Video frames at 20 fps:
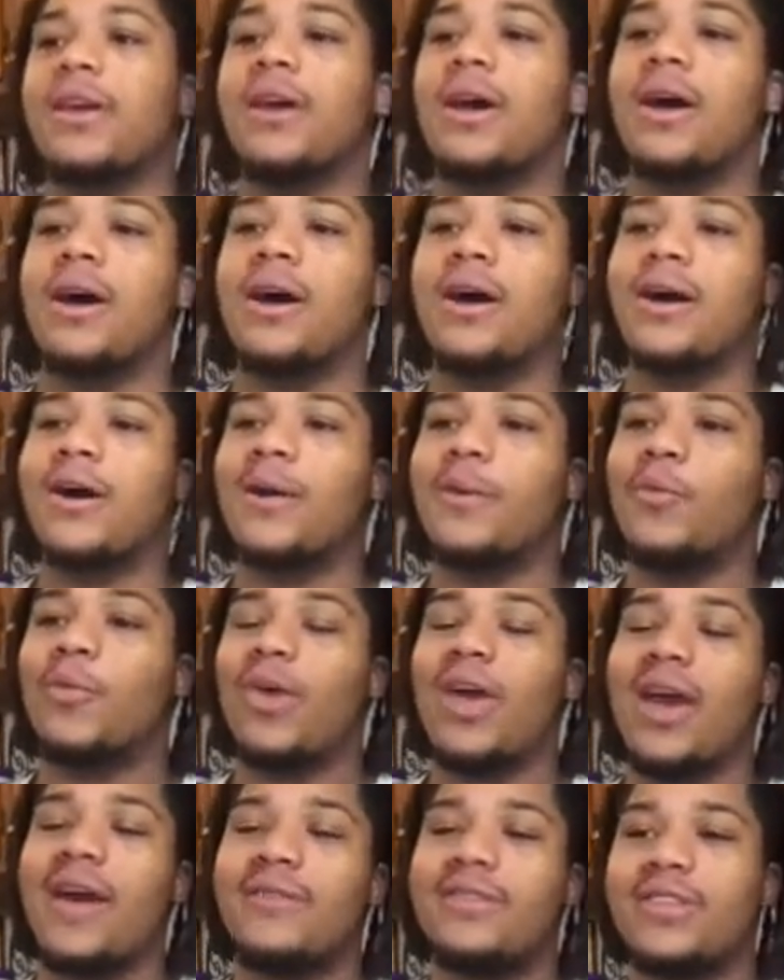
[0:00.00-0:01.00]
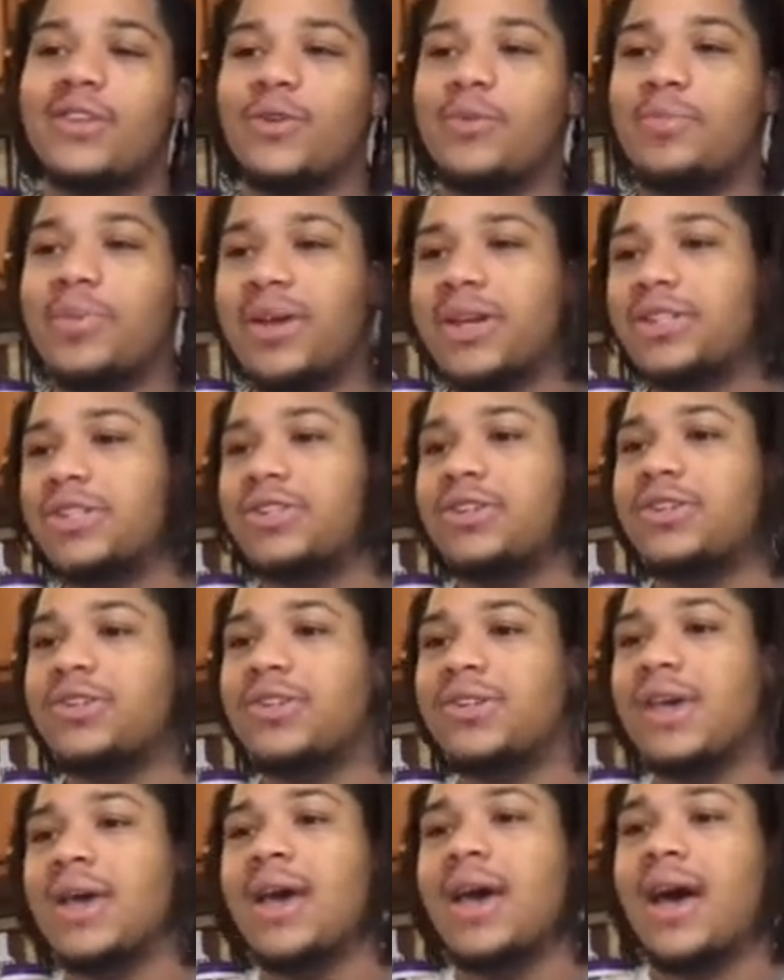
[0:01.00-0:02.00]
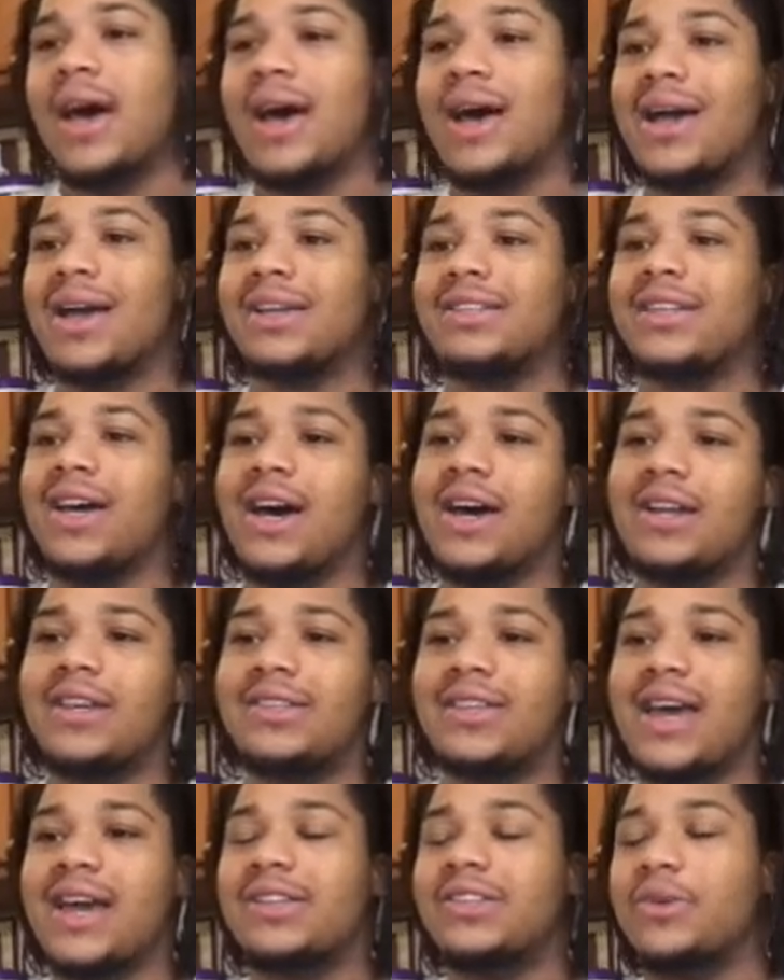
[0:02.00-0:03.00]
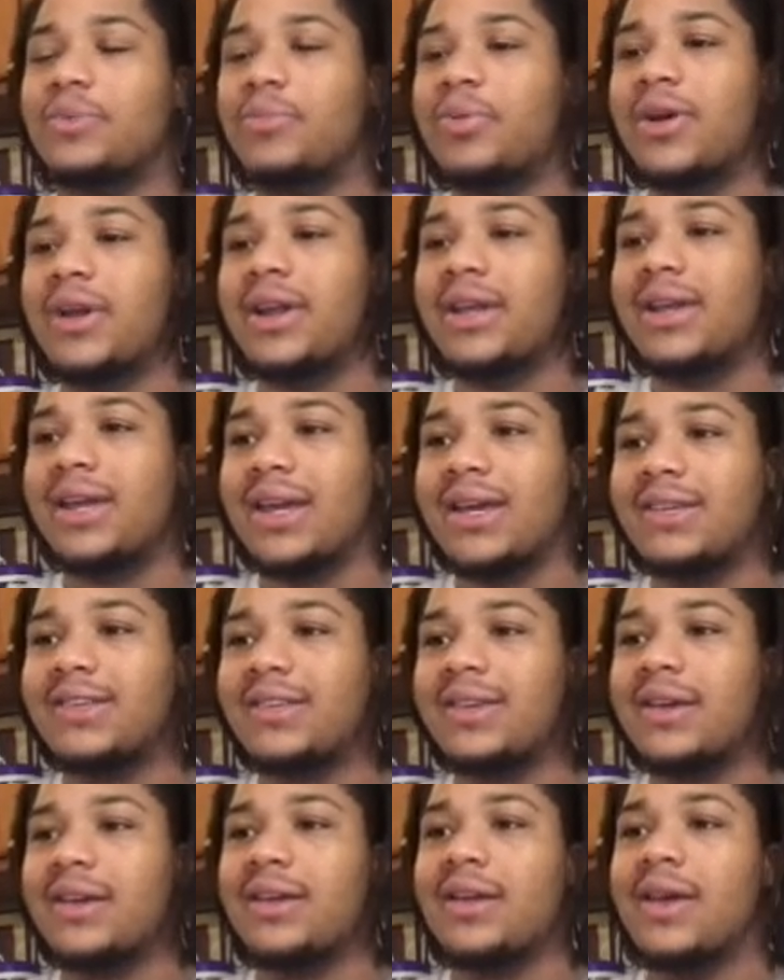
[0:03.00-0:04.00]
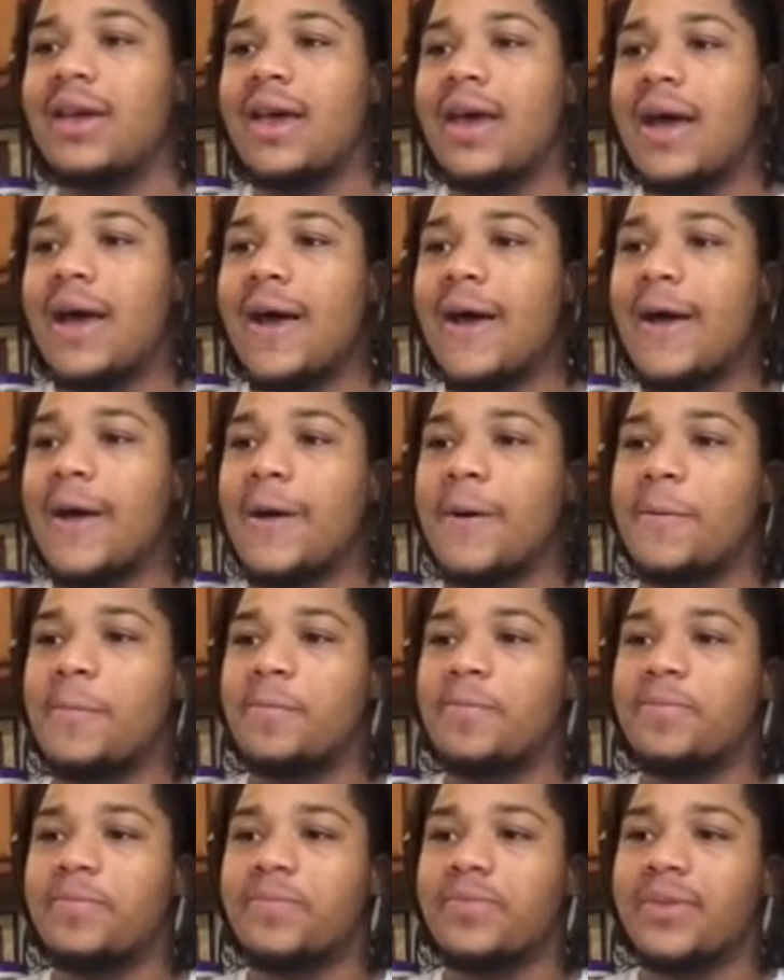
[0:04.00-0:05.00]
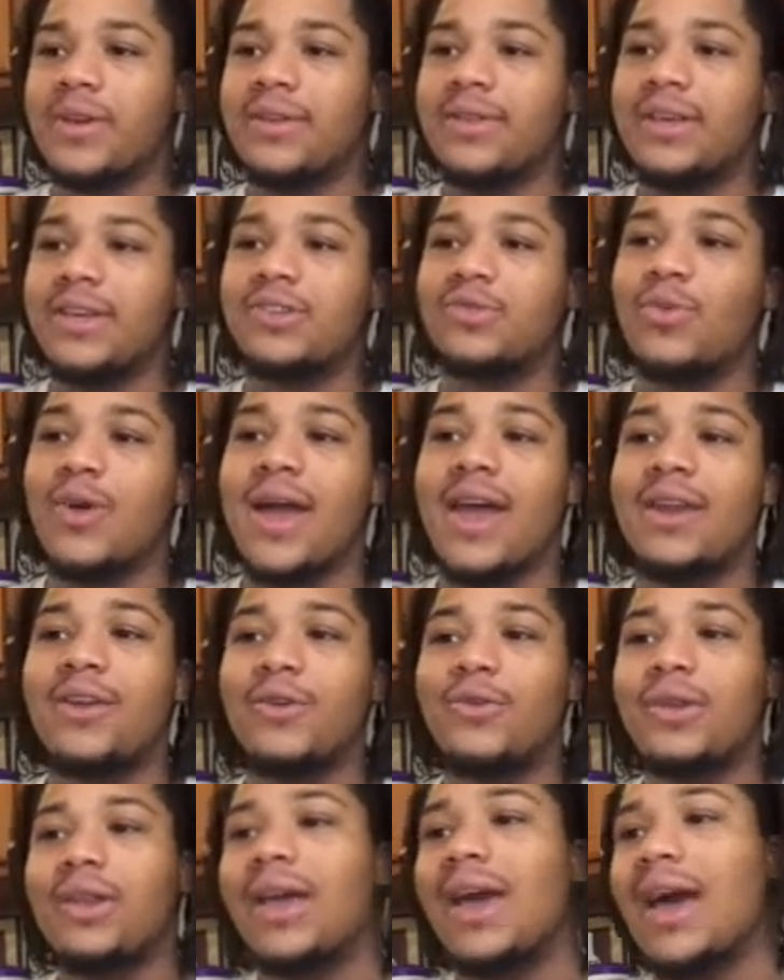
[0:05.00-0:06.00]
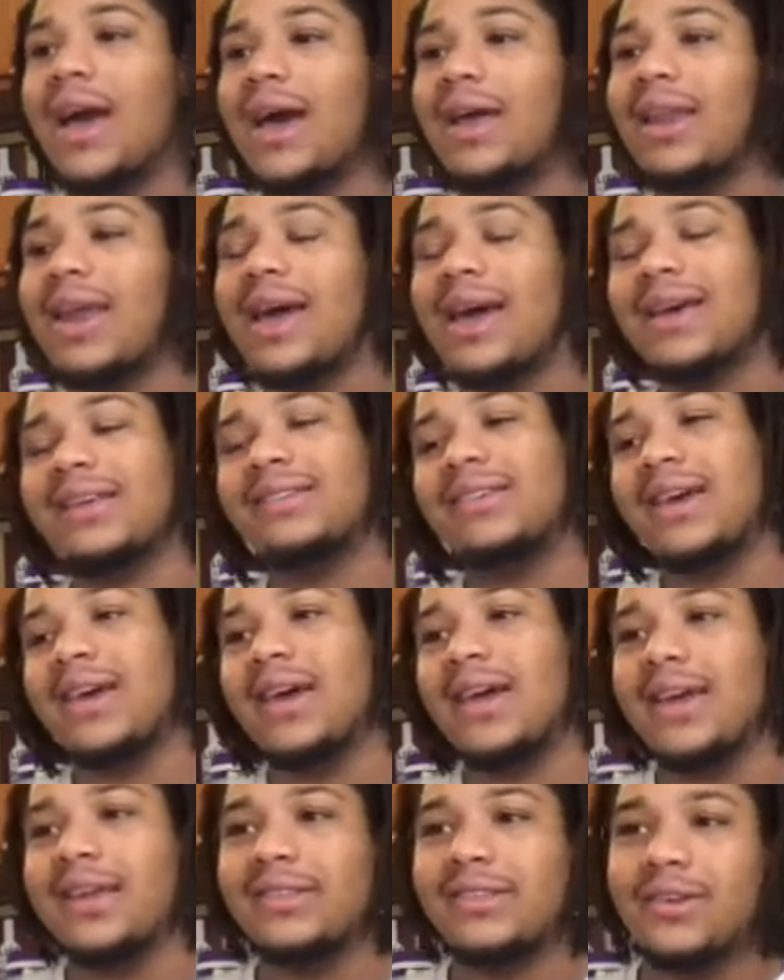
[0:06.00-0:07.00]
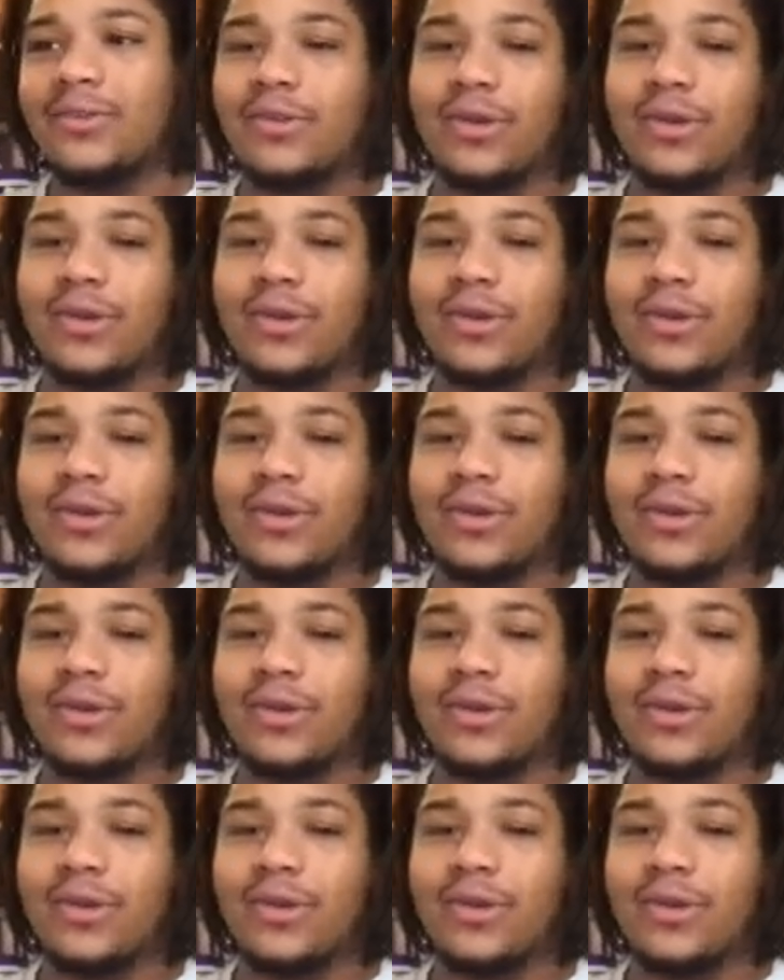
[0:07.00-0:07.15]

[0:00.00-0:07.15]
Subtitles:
We have 2 pitchers. Katana's actually pretty decent. This Randall guy, like I said, he's a